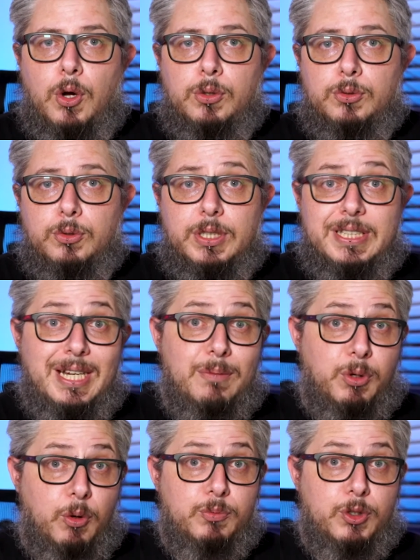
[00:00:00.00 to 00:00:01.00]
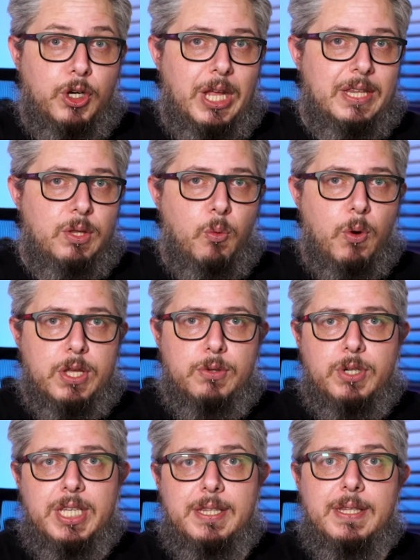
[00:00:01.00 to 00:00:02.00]
onto the teleprompter in the way you
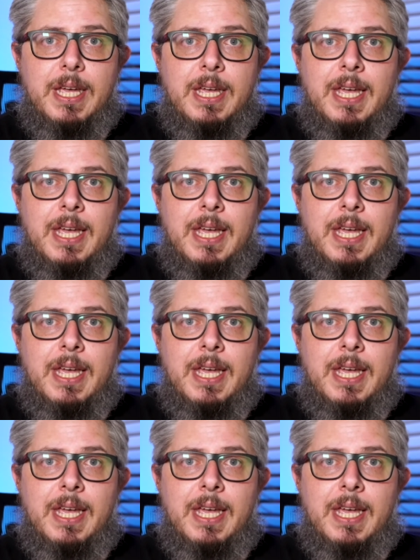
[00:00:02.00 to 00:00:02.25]
need,